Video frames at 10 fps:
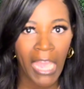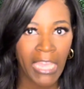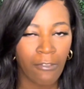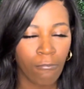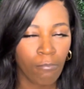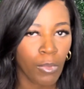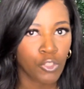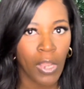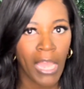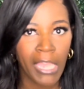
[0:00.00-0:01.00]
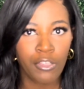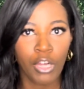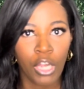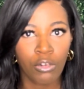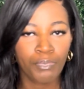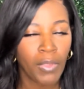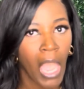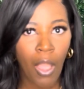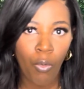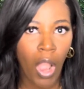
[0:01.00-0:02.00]
I'd give them a try. You know,
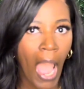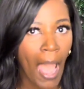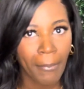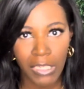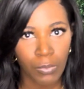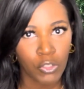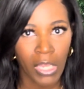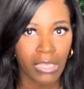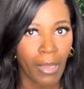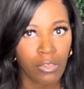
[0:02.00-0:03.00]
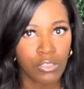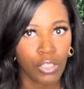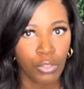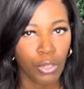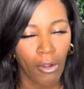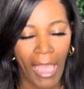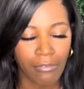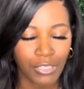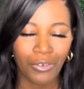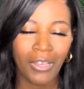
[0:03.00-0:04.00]
I might as well try them out so you don't
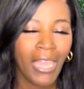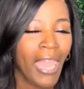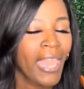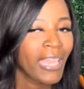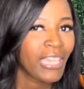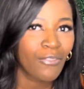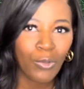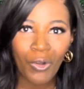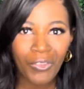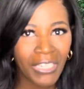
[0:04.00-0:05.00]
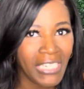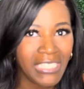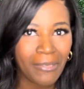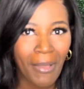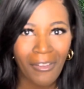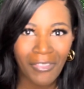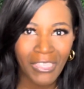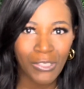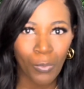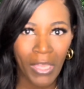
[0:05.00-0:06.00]
have to. Give you all the deets about
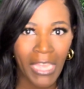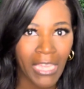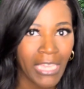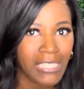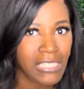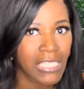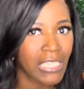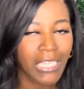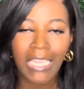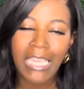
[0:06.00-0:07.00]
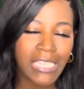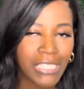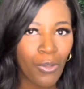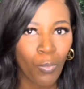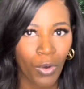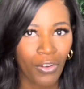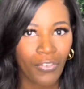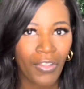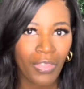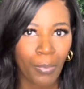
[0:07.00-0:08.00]
this wig and see, is it worth
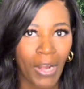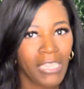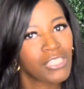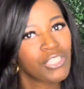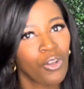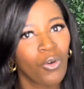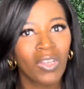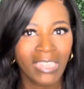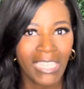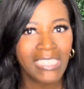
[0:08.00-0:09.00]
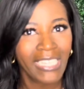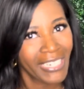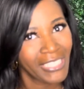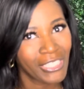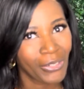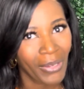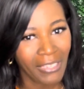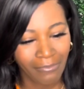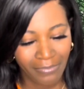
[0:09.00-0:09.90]
the price? So let's get into it.